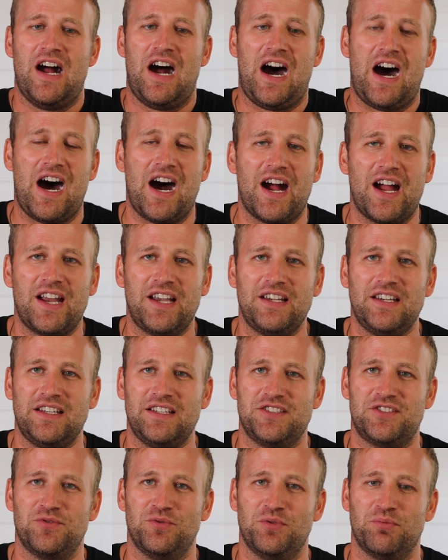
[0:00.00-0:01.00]
I
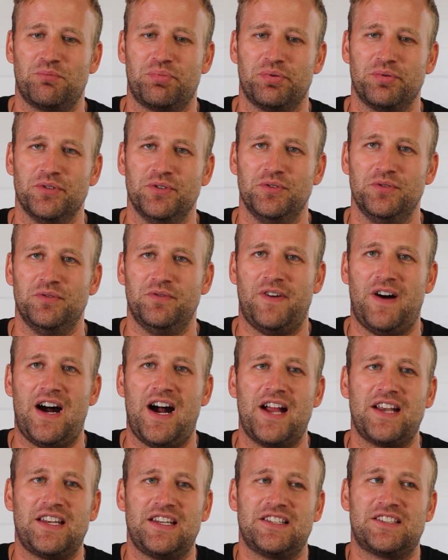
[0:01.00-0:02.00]
need to improve.
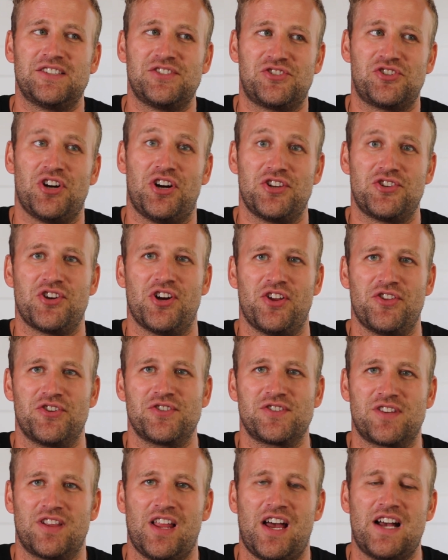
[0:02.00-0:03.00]
I need to judge
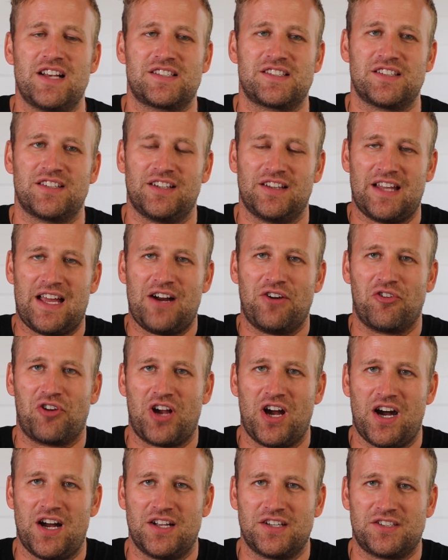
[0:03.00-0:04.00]
others less and allow
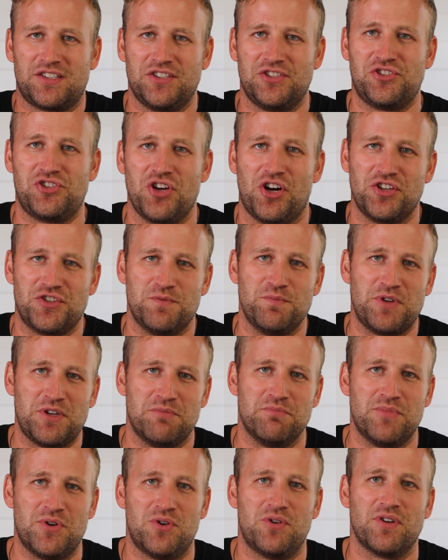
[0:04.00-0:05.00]
God to judge me
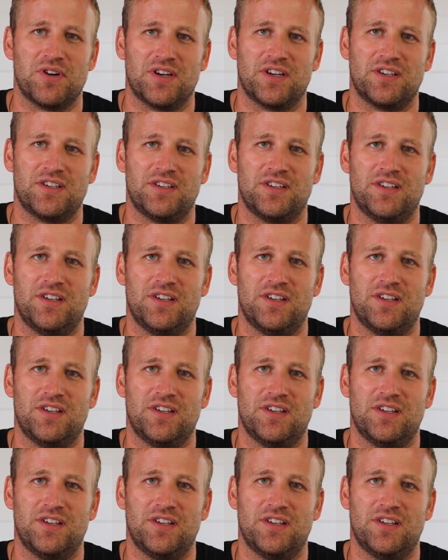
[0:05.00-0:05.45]
more.